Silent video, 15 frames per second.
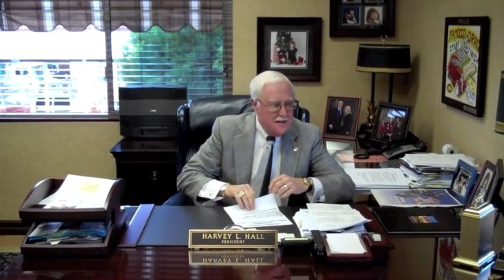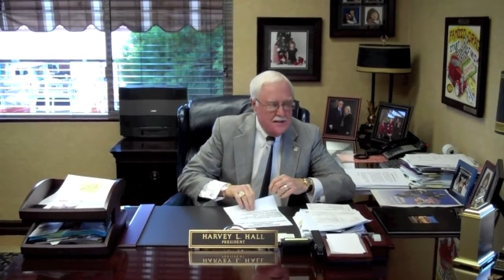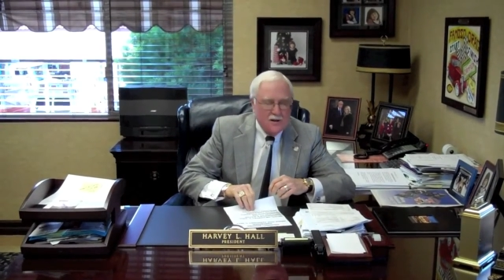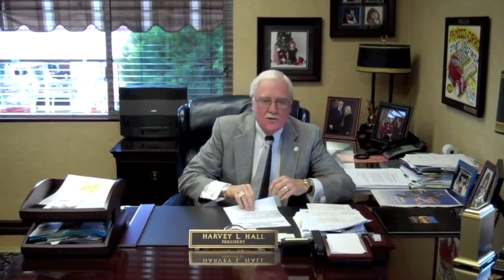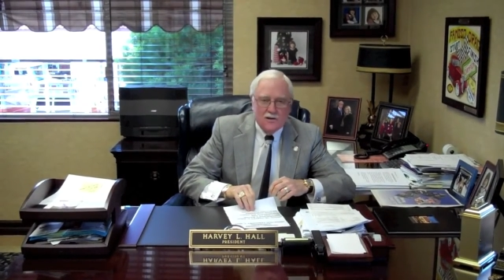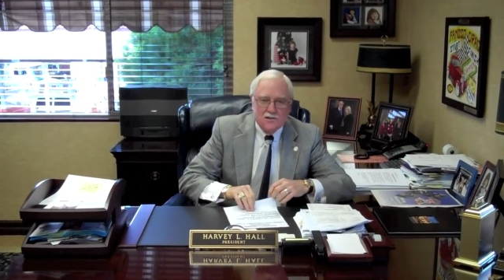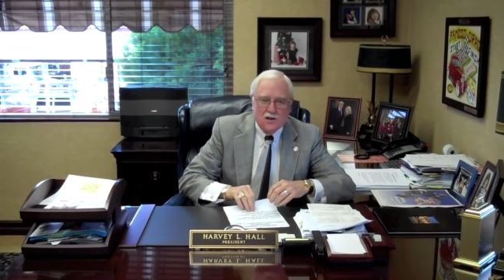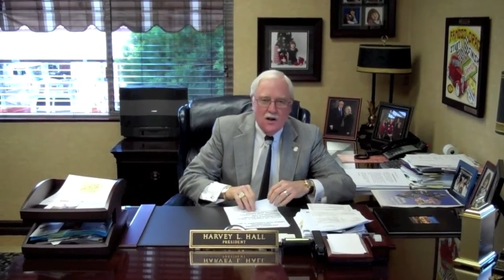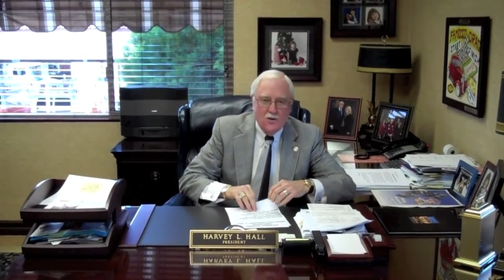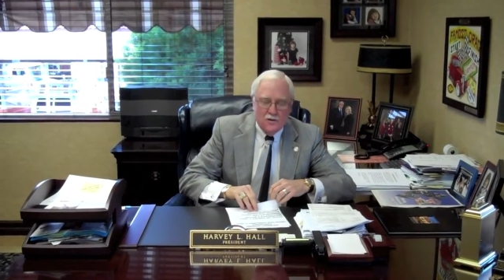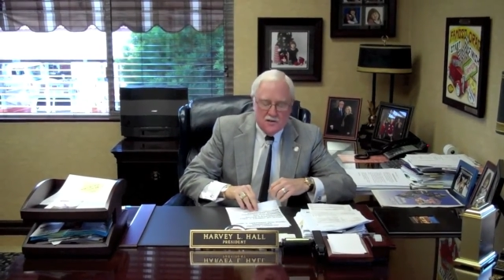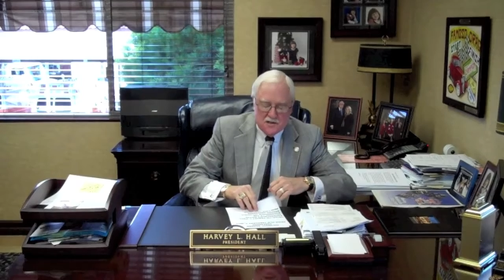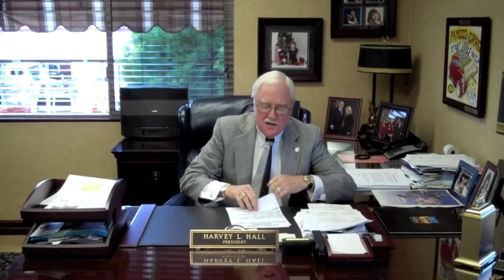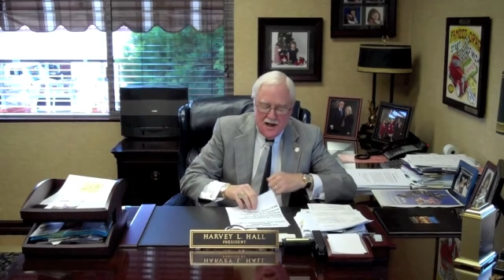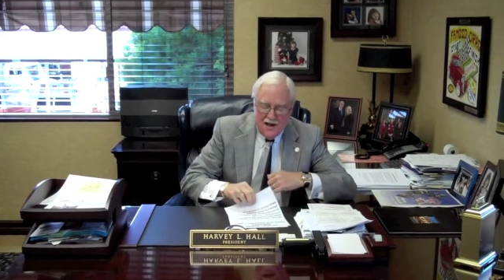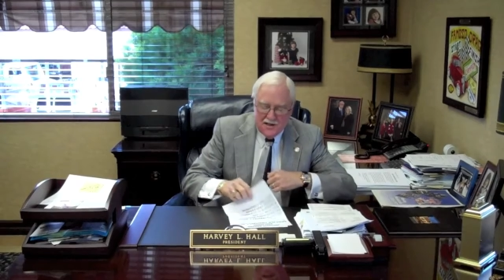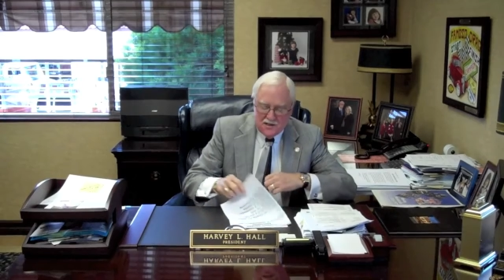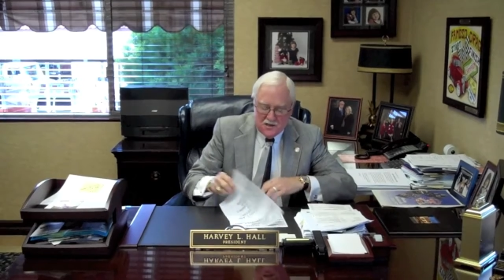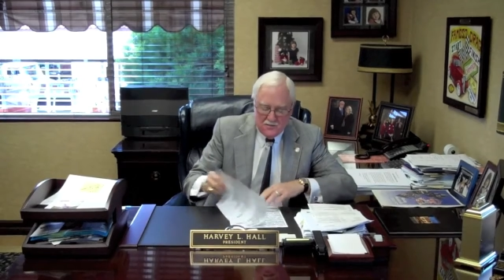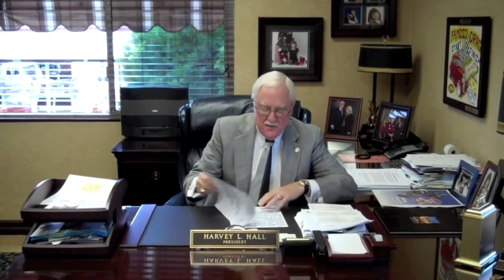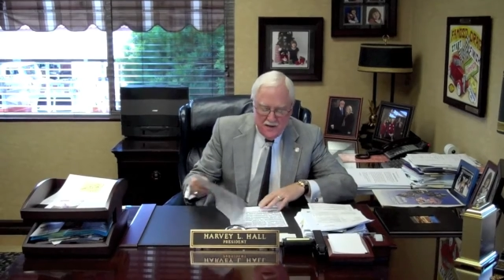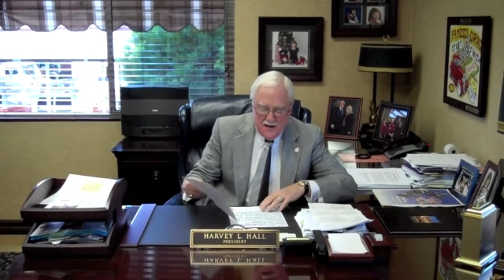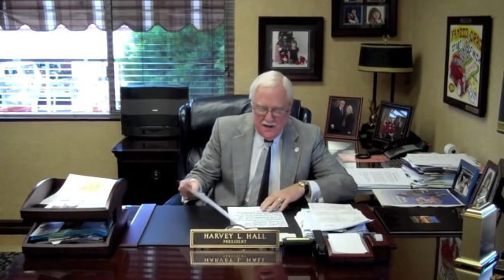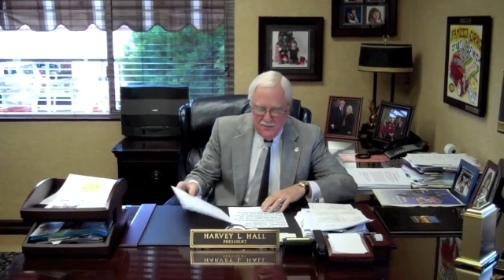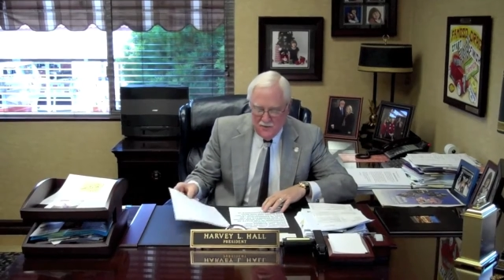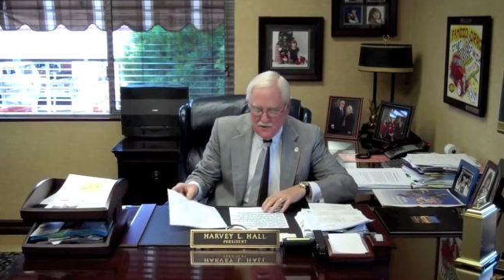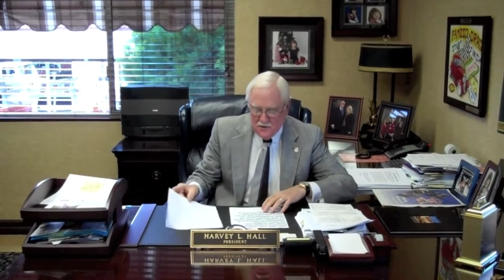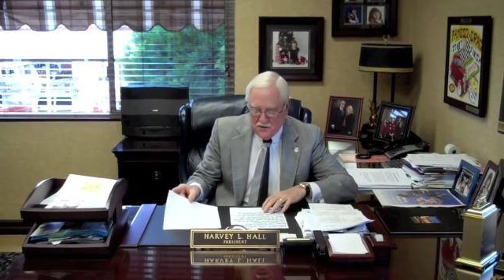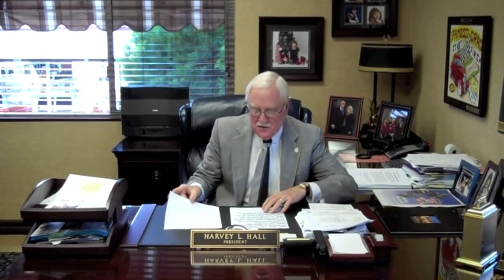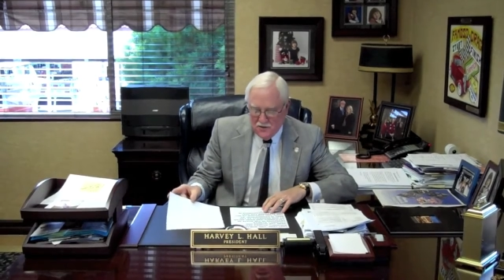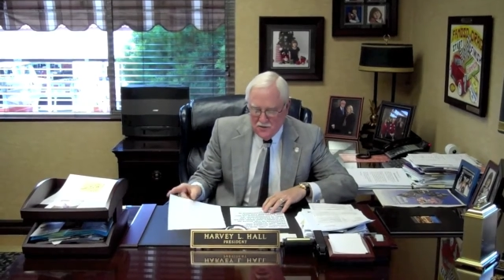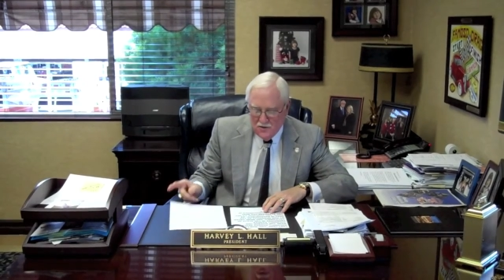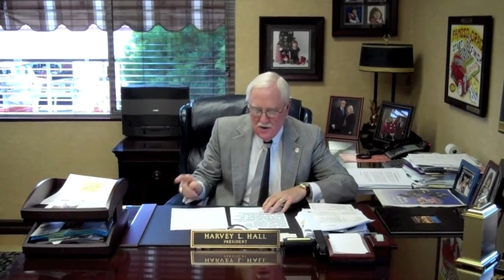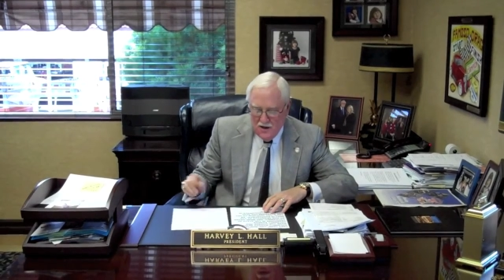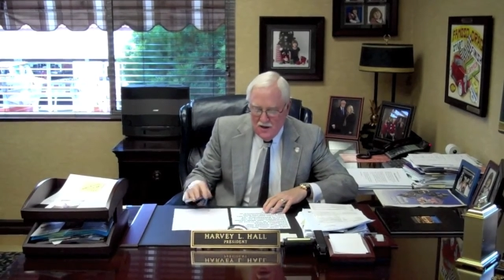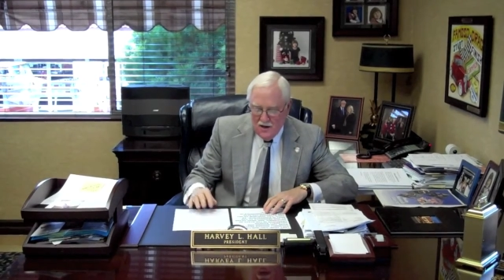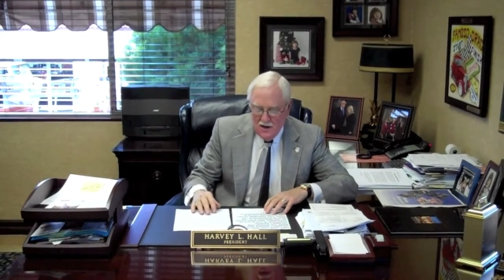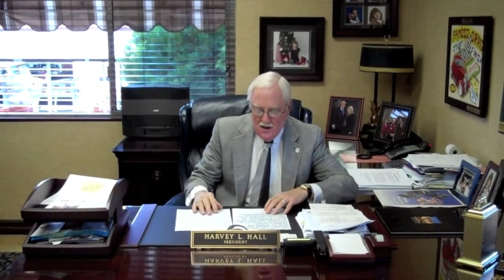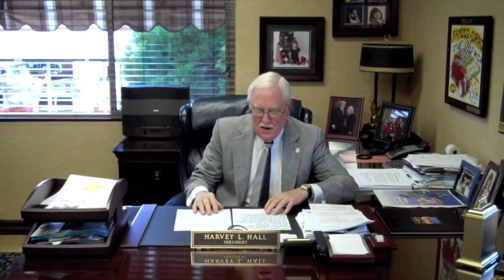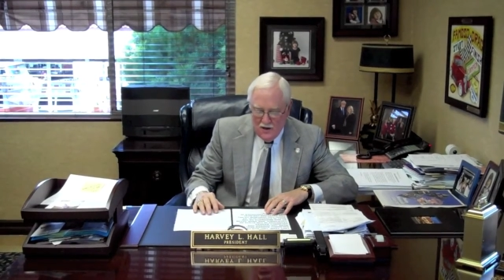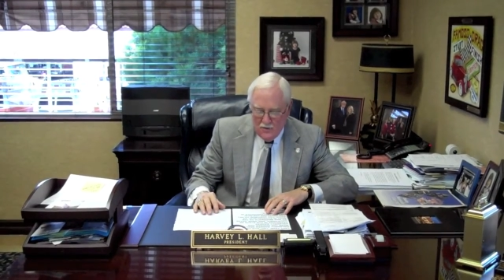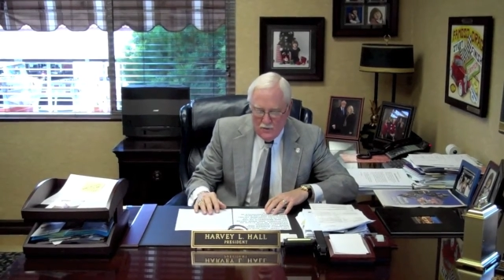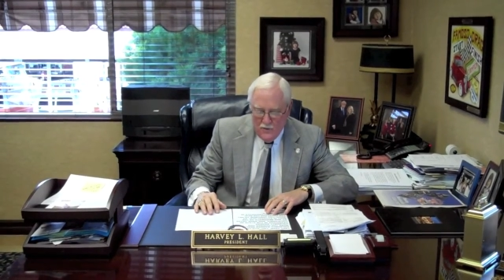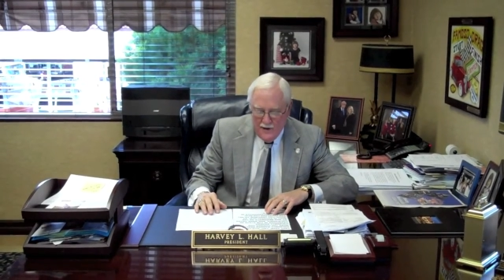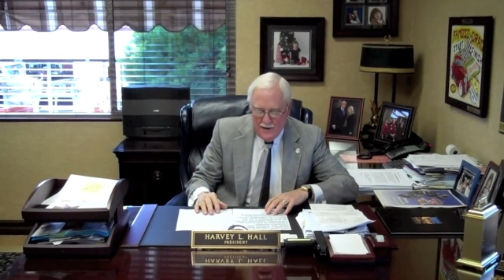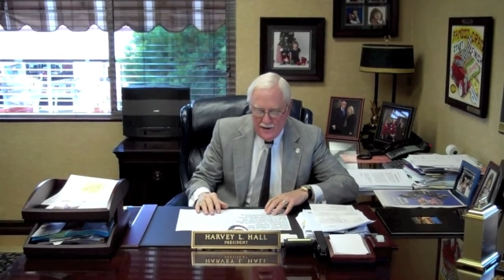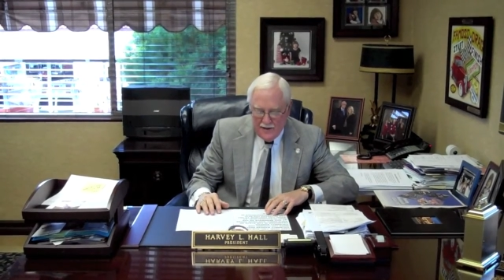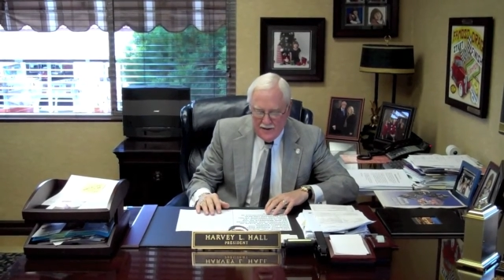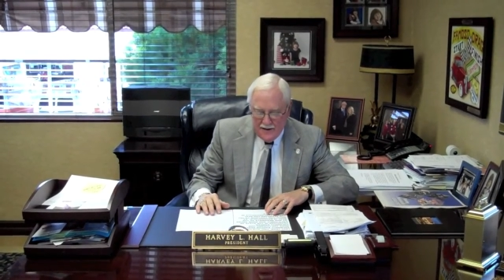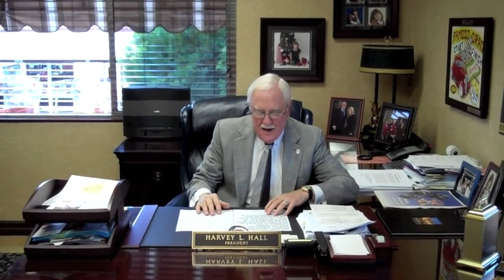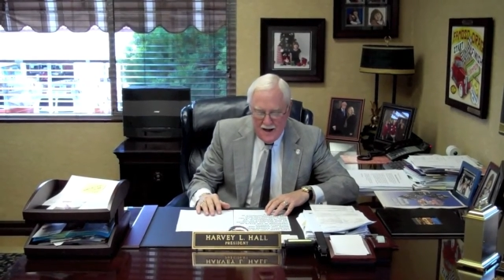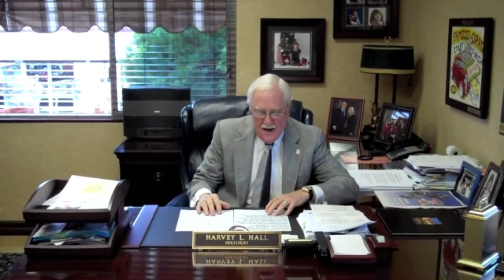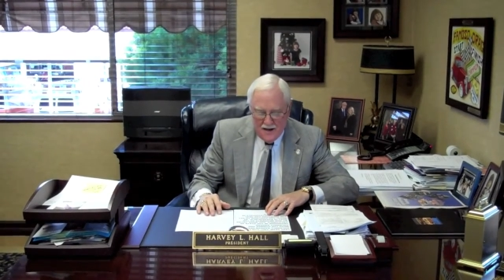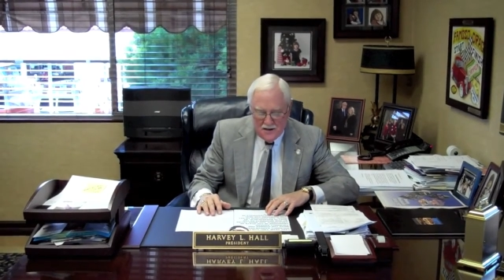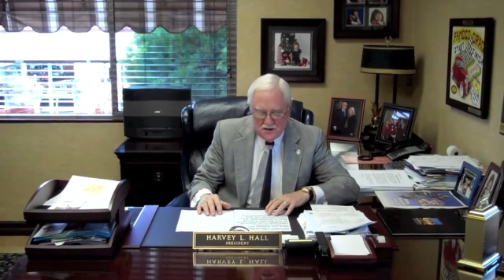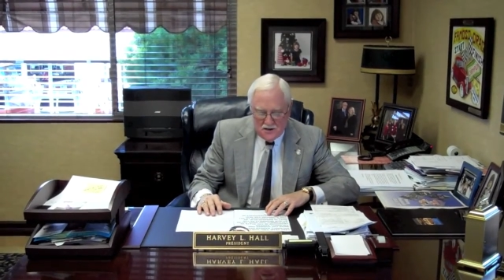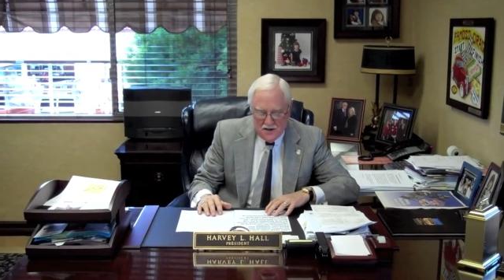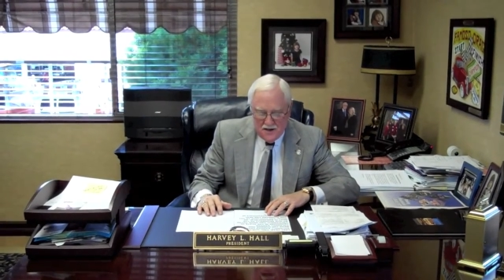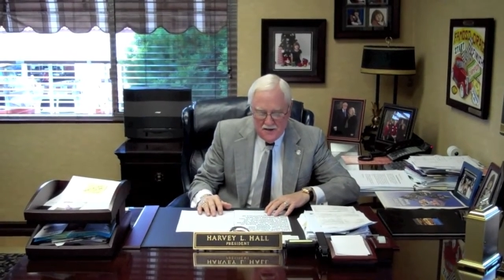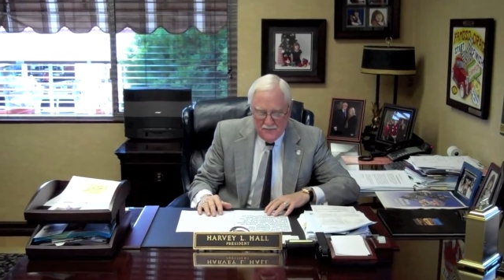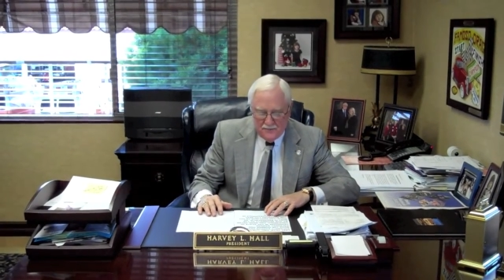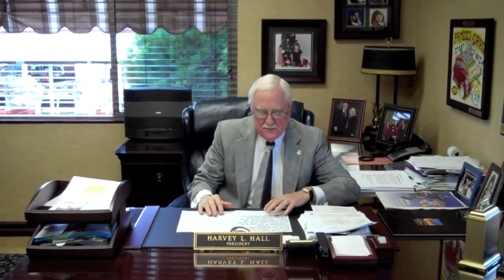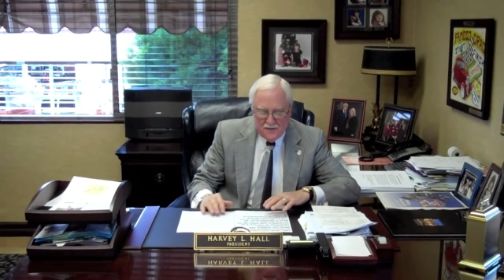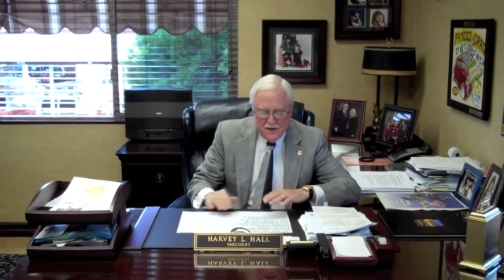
You know, it's always nice to be able to uh, recognize uh,